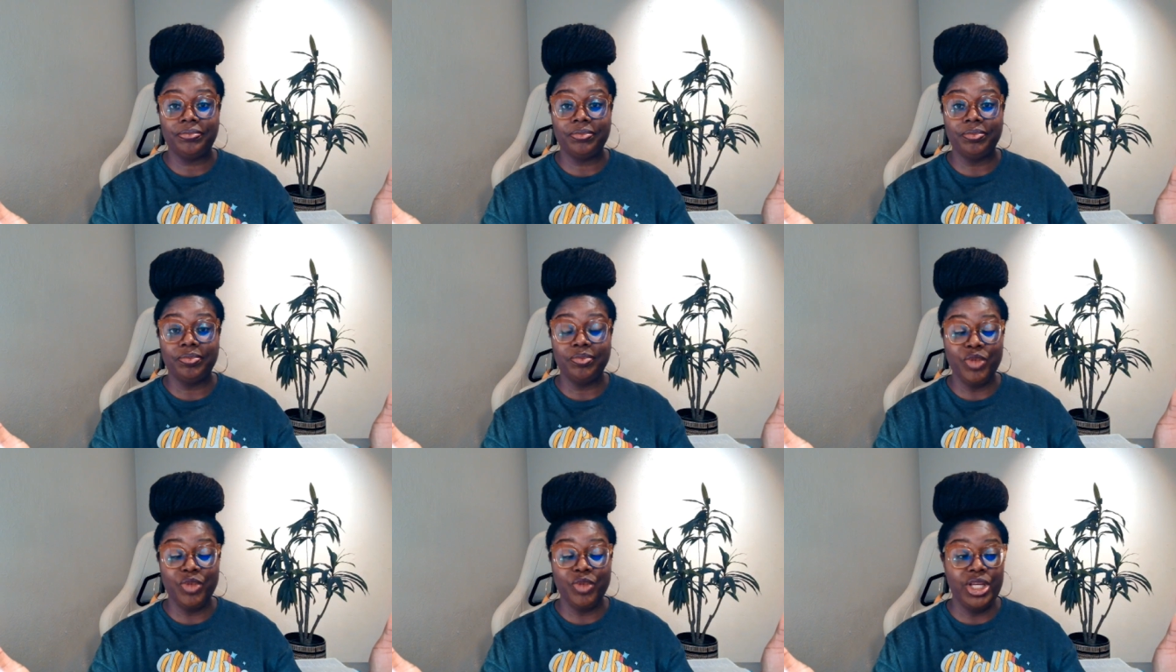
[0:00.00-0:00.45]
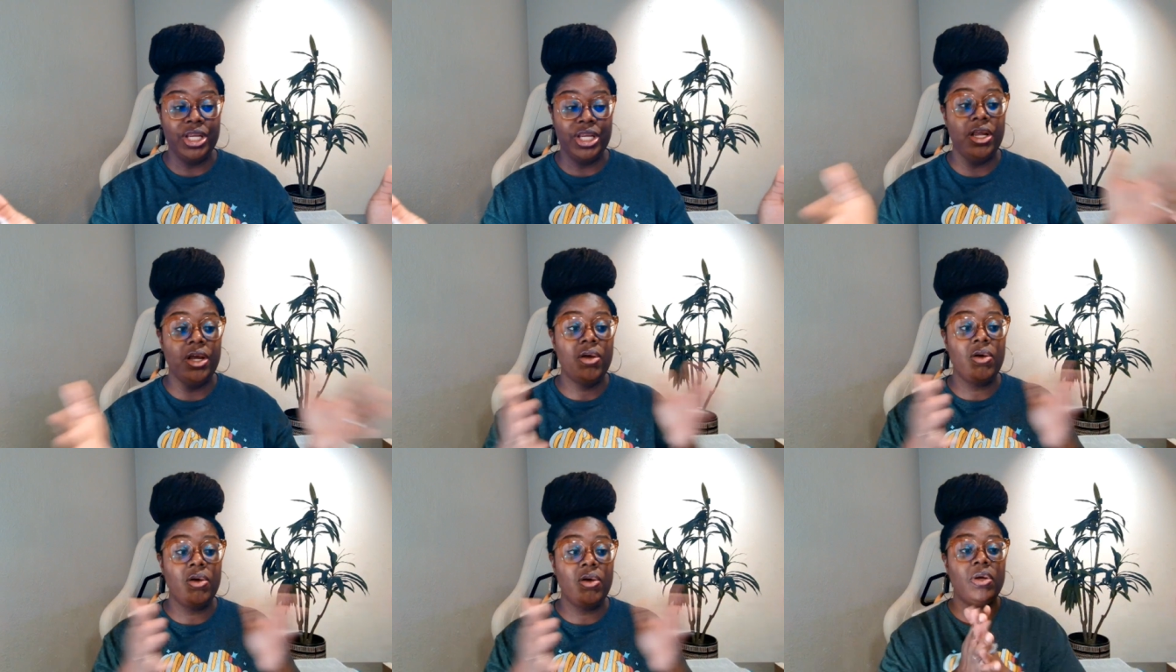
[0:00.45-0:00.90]
You
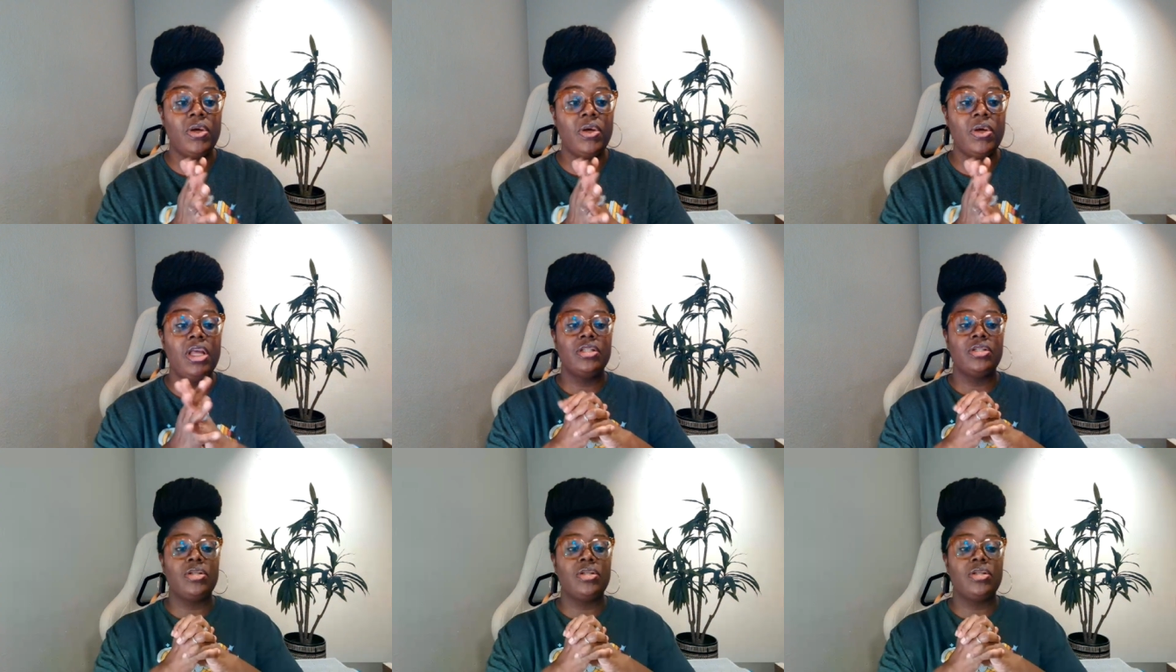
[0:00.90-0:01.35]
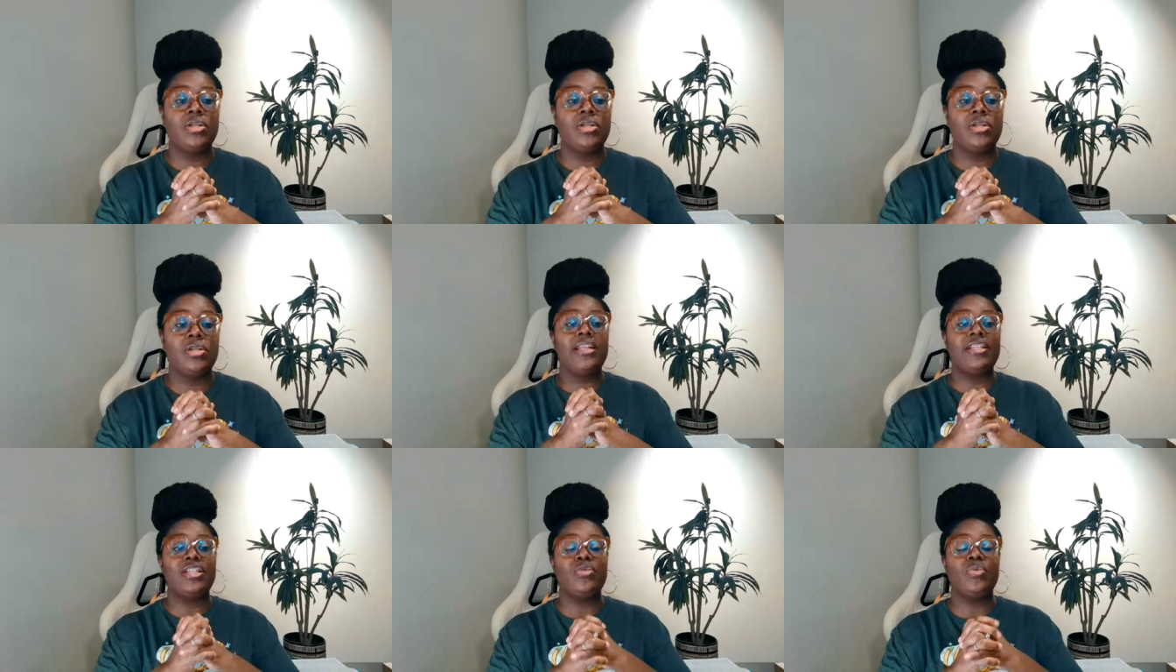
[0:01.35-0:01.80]
know,
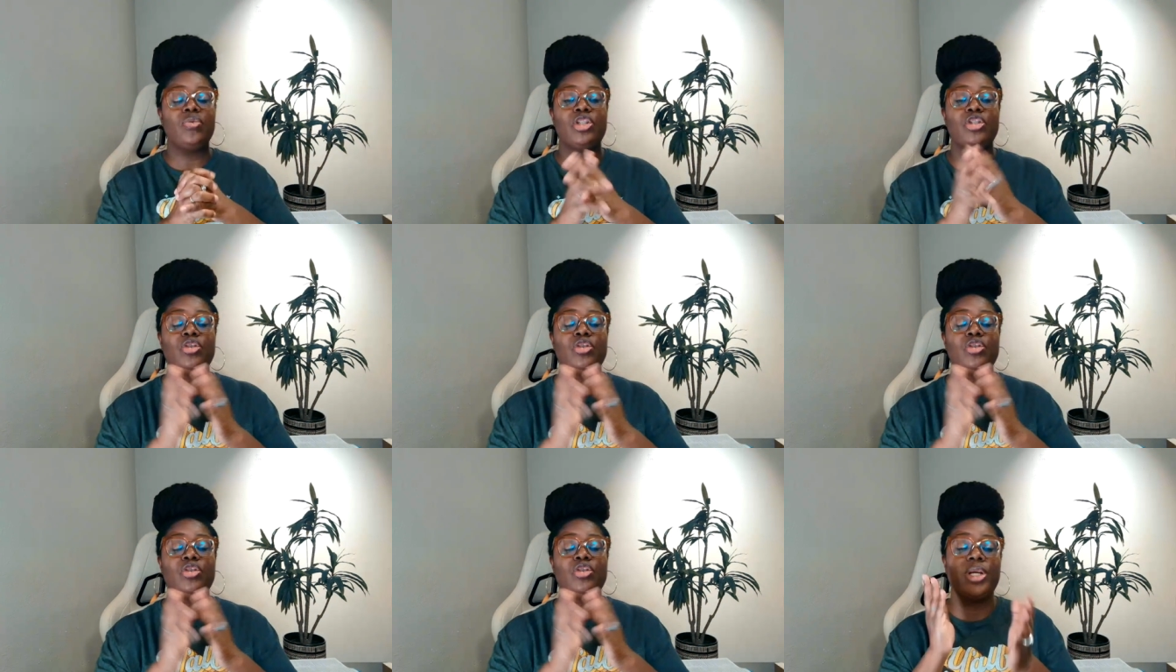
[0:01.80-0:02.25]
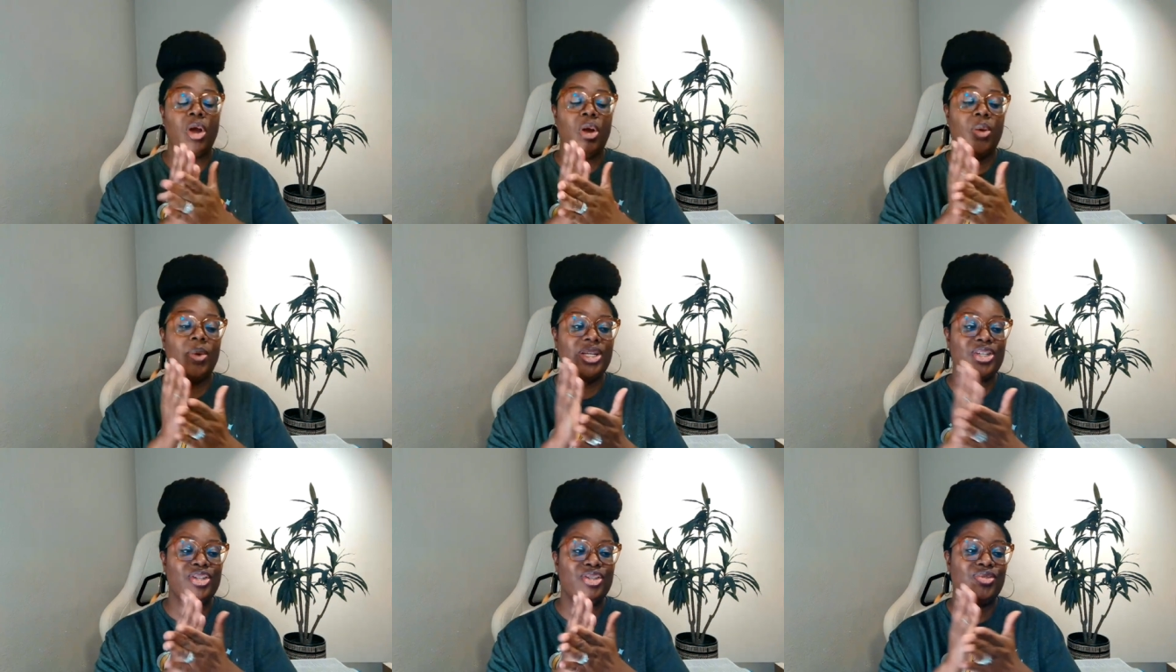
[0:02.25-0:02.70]
so I just want to
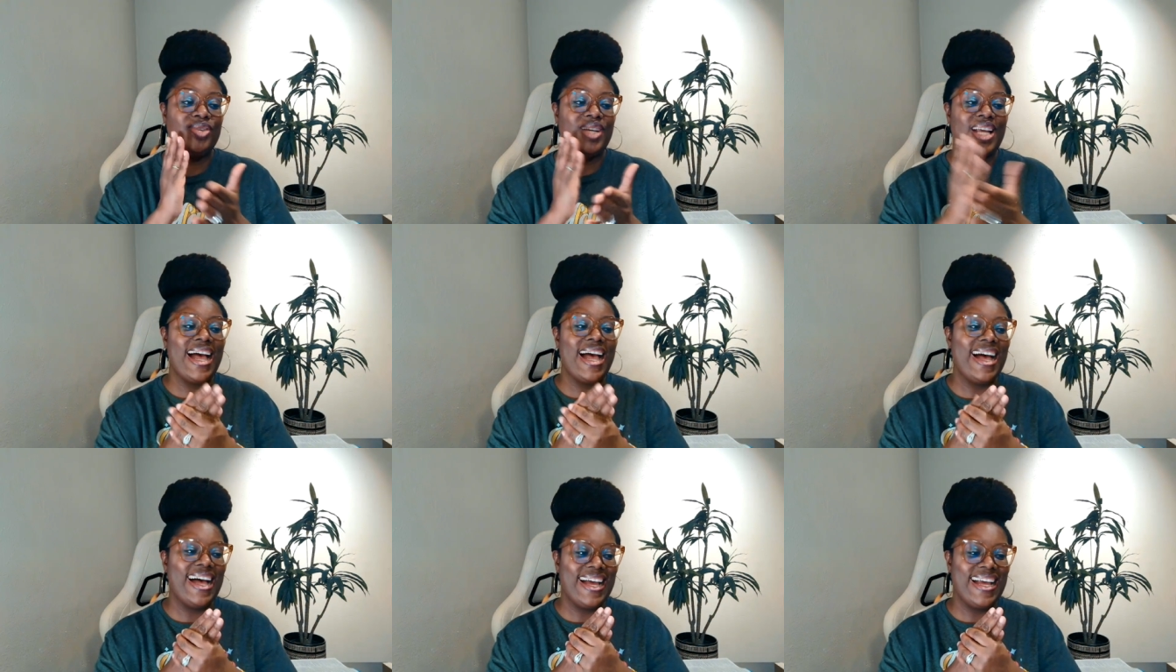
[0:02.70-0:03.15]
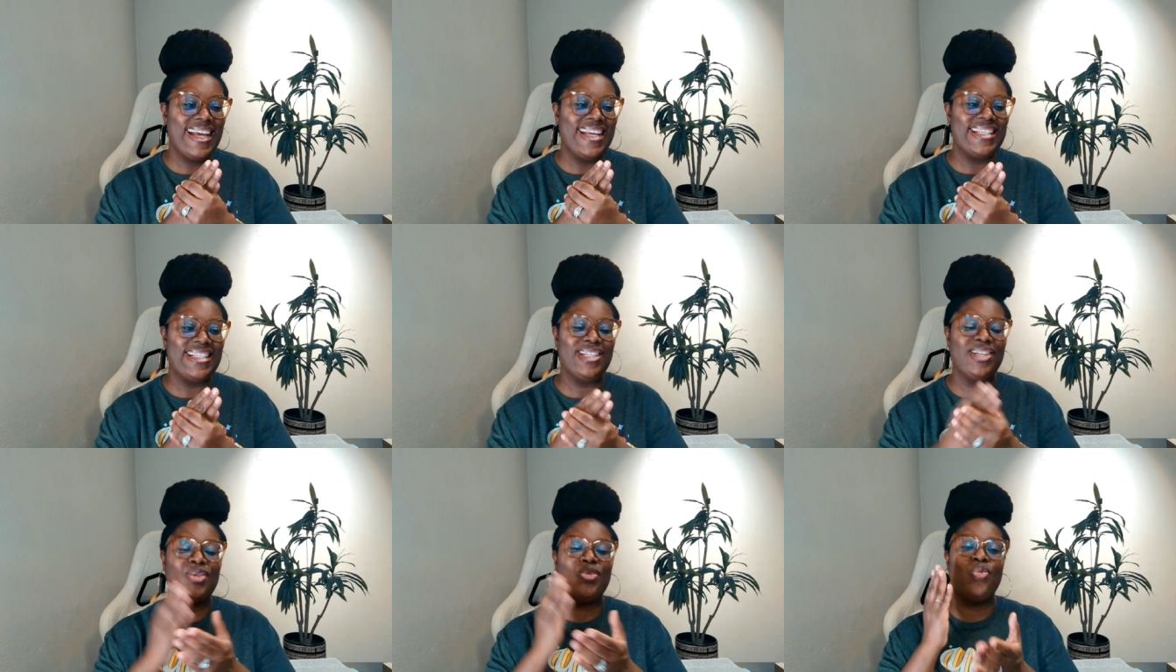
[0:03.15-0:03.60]
encourage you
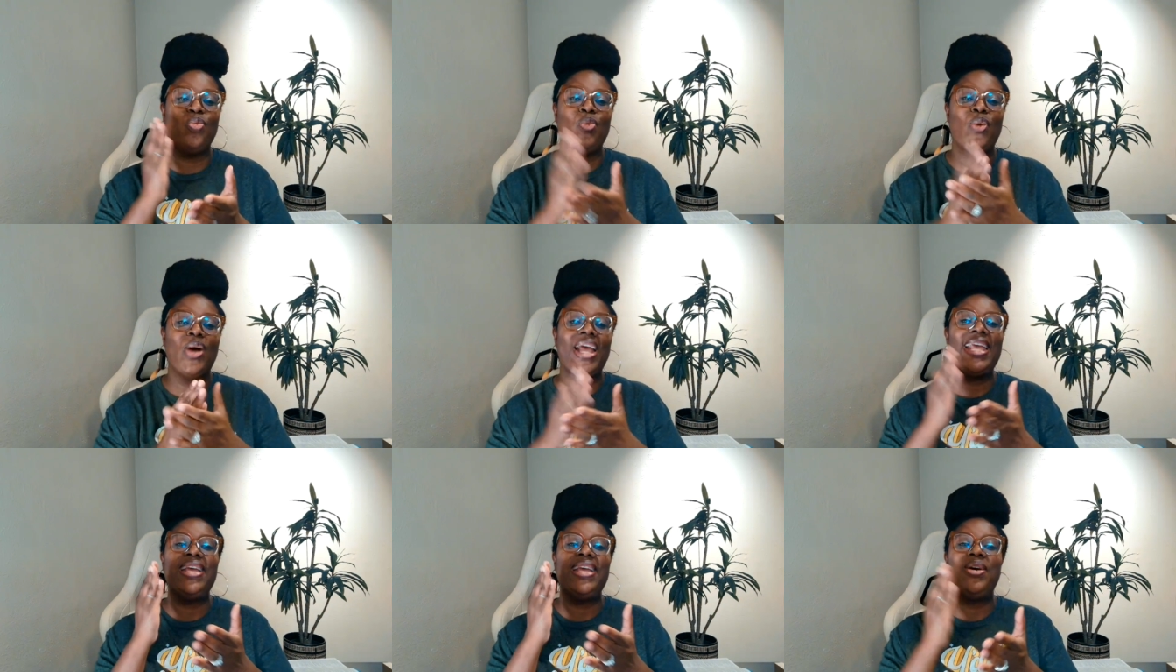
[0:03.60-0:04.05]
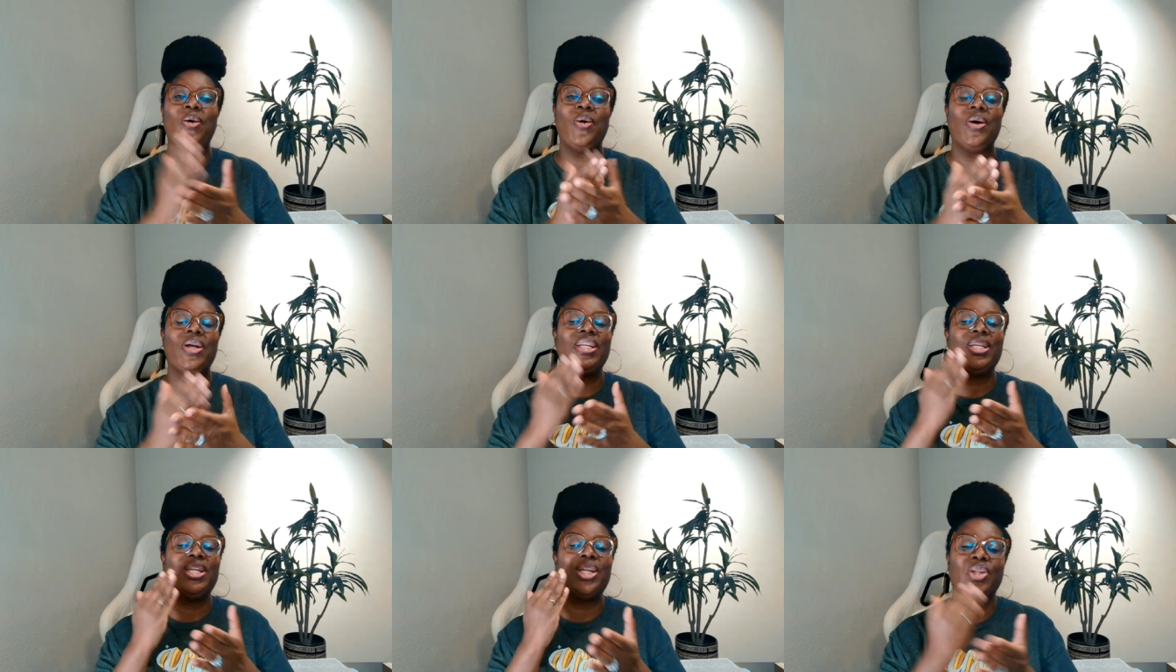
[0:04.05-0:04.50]
guys to wait
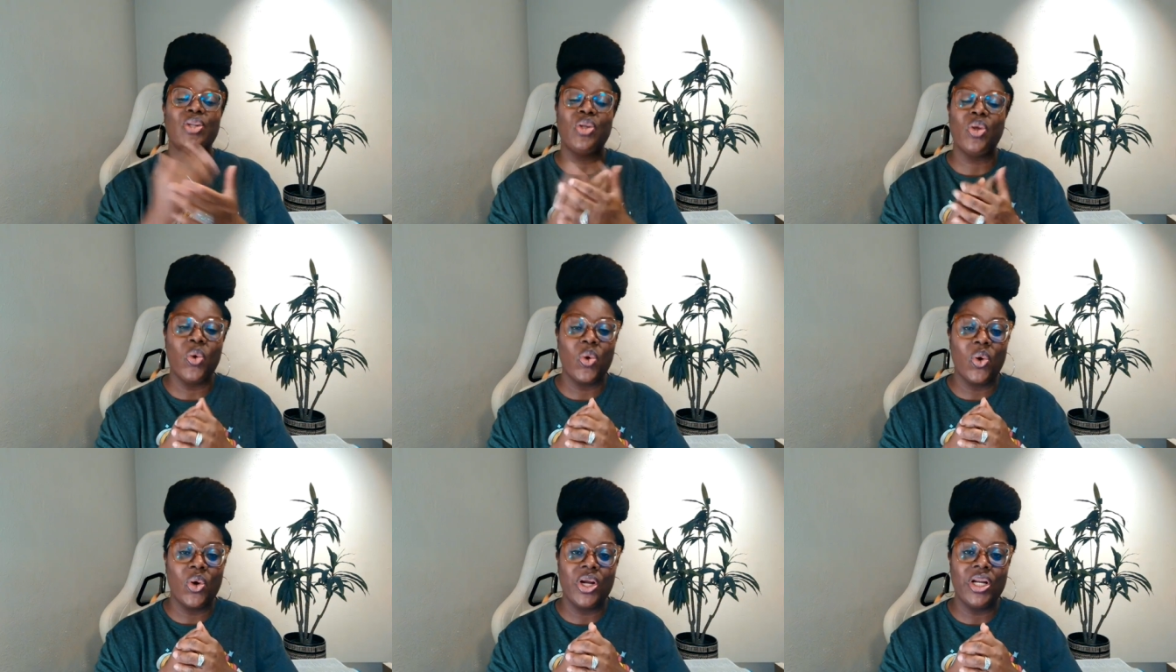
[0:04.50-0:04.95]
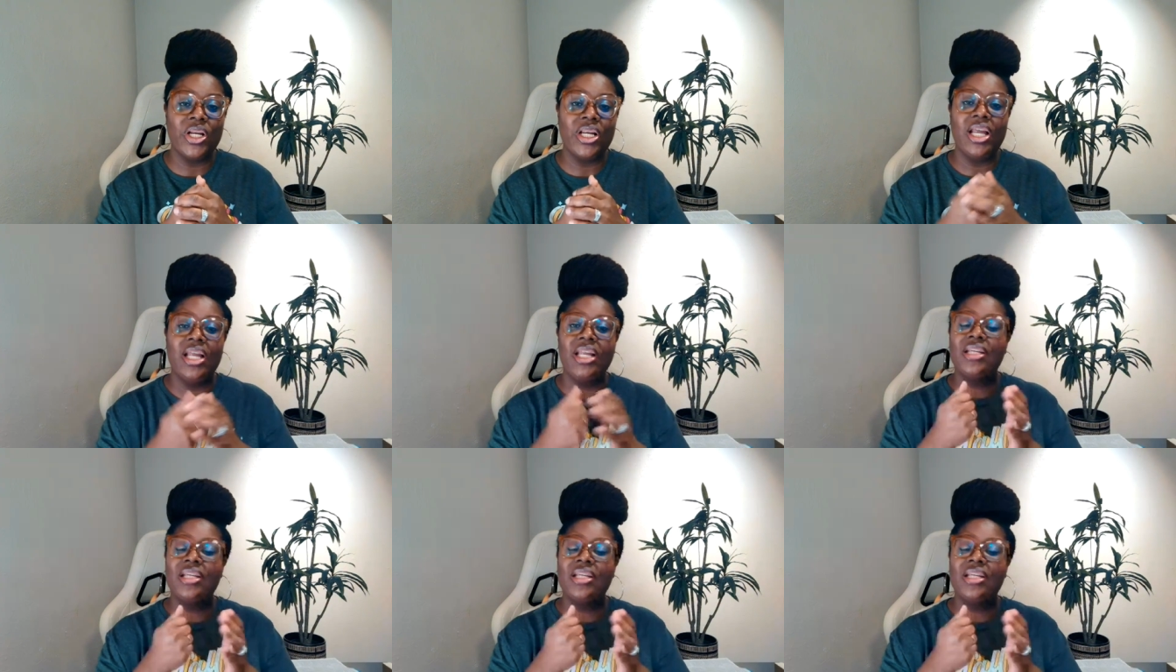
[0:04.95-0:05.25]
on the Lord.